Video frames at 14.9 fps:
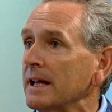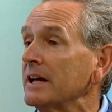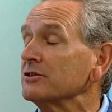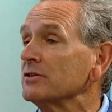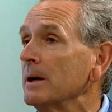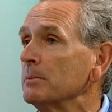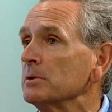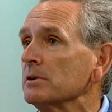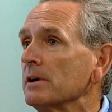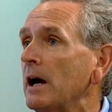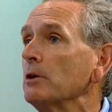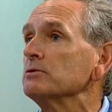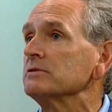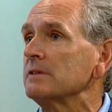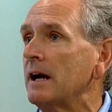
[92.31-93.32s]
Last time we were
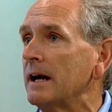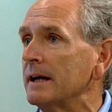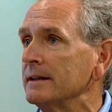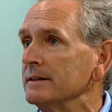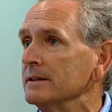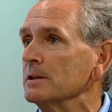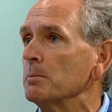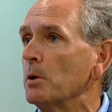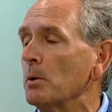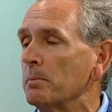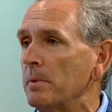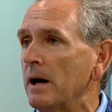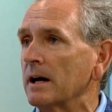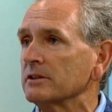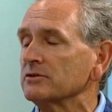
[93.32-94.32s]
outside in the Pope
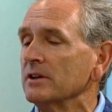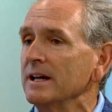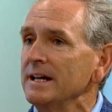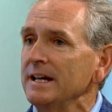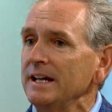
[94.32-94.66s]
box.